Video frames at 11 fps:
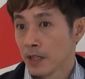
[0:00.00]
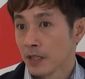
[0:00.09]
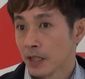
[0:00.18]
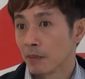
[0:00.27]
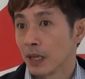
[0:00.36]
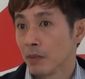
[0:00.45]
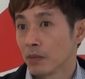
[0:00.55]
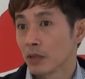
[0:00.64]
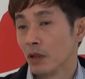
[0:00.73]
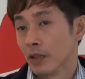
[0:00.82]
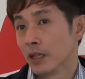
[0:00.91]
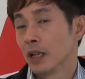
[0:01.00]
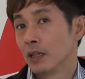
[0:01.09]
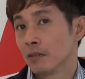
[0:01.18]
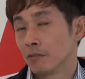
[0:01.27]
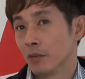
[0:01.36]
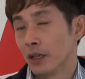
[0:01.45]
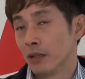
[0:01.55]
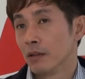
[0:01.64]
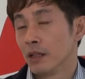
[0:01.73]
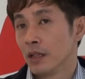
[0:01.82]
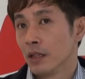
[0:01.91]
Sometimes not
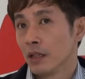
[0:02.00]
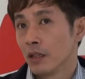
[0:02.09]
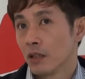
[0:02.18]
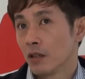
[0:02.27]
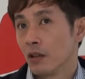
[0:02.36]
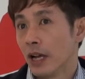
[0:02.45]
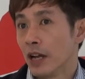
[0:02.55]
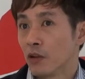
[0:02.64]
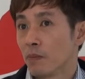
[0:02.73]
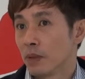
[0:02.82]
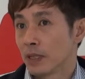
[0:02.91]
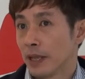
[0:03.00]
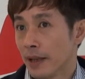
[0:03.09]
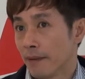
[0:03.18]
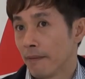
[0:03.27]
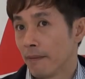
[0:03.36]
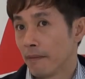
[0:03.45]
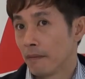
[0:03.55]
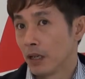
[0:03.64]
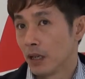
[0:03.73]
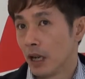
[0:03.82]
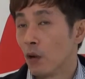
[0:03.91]
100%,
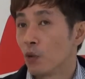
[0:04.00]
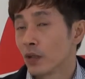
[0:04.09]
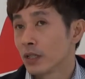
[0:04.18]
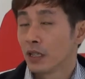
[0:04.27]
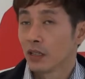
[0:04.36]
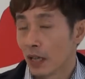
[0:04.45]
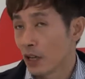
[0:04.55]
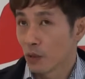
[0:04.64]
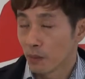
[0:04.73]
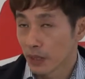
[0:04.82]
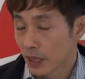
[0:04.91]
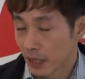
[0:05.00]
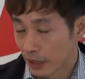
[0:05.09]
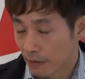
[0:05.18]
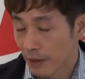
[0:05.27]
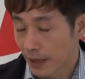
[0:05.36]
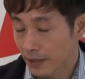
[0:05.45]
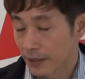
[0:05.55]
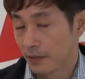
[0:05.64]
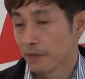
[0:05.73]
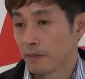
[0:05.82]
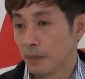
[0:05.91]
I would say not 100% effective,
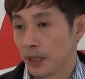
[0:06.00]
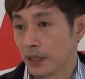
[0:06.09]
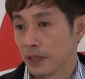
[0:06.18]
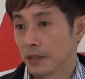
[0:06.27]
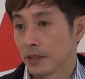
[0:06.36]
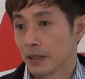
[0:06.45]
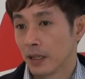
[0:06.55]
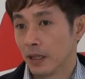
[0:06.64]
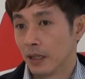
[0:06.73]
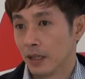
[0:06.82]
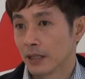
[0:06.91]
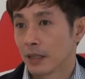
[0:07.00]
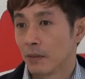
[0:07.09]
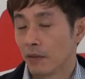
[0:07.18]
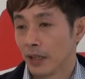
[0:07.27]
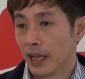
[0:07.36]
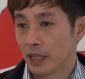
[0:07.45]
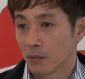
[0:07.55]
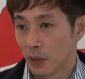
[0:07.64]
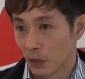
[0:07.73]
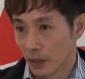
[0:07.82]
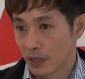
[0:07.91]
because some of the
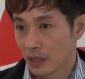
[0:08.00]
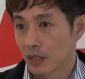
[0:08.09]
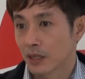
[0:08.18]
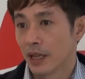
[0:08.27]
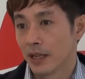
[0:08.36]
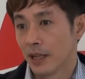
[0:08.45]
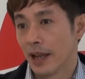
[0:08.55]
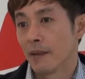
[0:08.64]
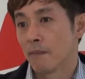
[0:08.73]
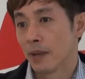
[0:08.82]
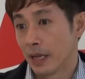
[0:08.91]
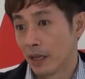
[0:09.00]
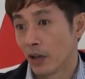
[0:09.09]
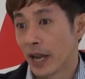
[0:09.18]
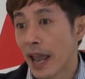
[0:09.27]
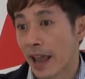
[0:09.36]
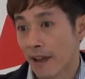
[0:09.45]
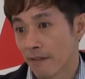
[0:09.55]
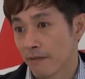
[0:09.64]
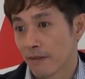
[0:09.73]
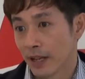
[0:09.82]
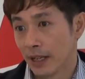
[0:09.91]
experiences that they may not
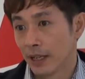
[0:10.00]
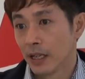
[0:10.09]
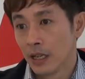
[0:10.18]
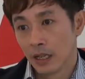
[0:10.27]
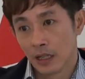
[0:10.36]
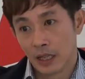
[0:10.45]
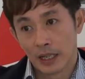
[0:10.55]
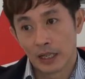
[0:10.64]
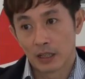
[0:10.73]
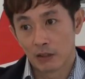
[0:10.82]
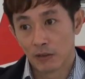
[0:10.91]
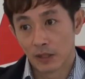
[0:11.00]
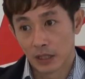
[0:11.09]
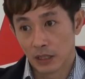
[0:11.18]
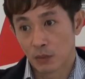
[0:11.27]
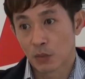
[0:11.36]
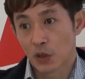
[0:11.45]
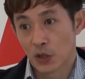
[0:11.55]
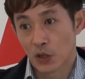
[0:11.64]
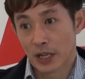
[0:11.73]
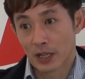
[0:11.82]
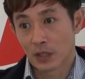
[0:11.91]
have, like dealing in overseas
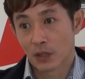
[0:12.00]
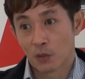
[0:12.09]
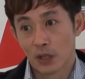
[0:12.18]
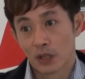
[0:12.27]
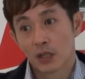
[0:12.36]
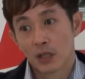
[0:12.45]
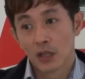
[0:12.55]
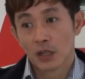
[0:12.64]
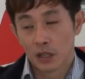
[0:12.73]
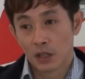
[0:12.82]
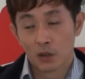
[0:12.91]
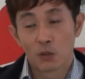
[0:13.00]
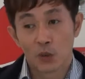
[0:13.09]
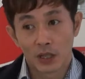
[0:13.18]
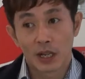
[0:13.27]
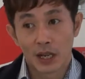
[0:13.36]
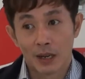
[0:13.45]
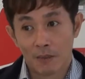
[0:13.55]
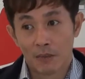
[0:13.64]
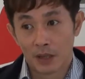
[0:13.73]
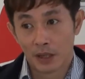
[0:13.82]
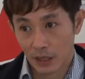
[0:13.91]
projects, which will come
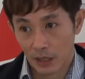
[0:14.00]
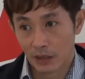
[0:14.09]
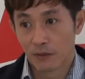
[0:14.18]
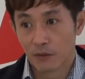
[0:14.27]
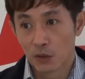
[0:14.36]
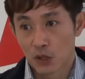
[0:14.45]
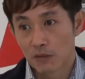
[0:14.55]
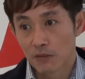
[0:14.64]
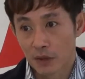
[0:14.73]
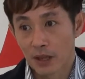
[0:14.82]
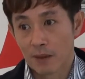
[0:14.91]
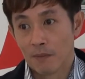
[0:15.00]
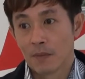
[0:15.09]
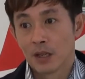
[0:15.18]
in future for them,